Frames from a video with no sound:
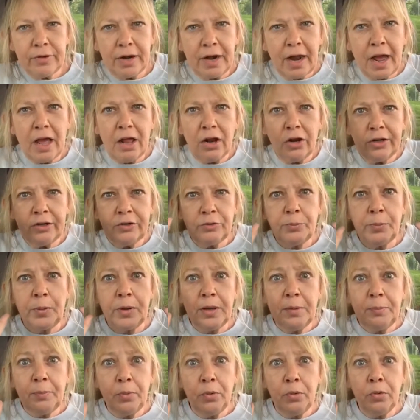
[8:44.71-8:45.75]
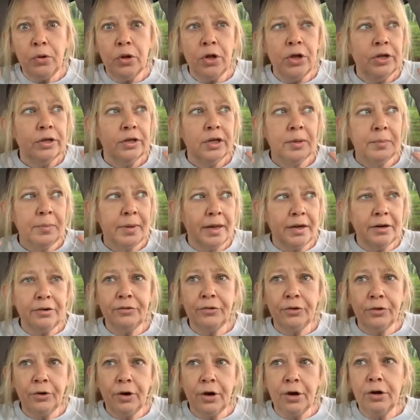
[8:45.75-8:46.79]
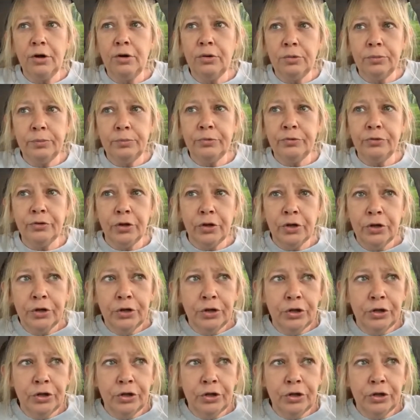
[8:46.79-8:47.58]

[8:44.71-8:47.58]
And all these people come out of their homes